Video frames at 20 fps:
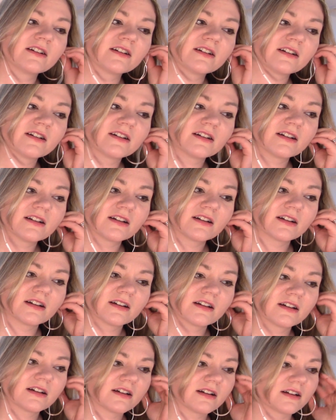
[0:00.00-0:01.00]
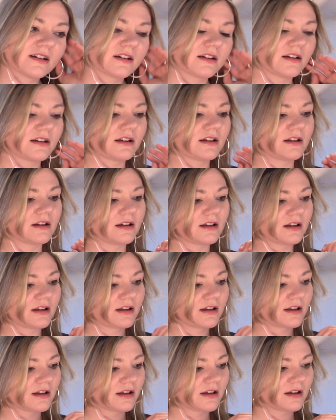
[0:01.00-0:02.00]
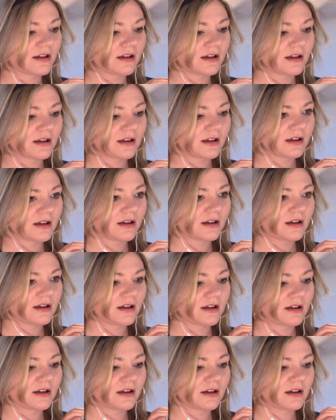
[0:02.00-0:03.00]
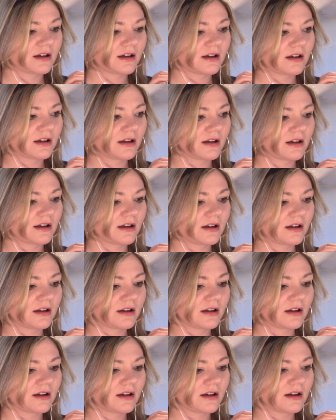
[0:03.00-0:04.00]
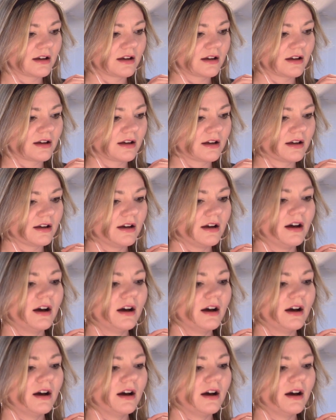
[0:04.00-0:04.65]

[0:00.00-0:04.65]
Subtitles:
No one is speaking in this clip.